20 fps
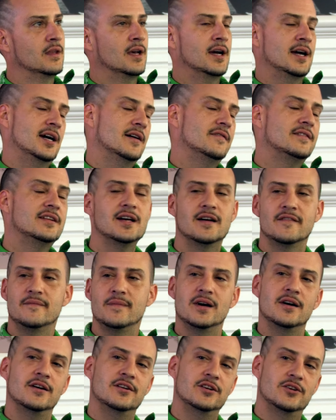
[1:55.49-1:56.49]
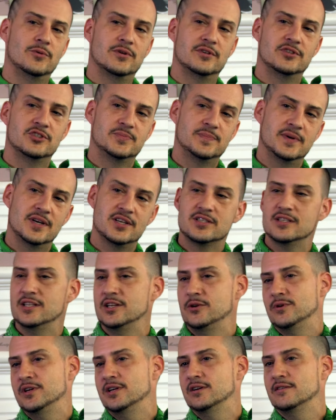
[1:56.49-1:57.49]
I have to have my underwear
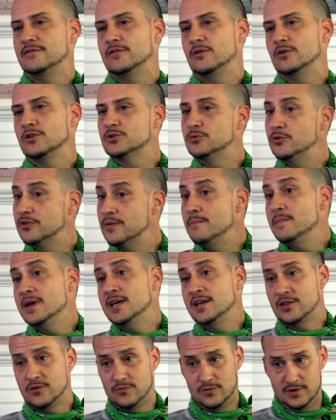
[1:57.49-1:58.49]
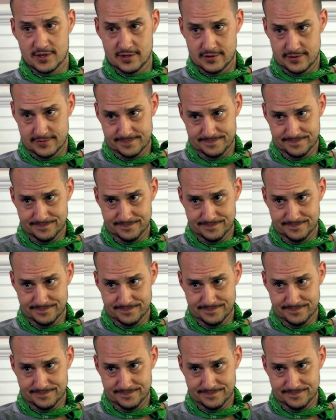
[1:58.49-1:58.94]
specially reinforced with Mithril.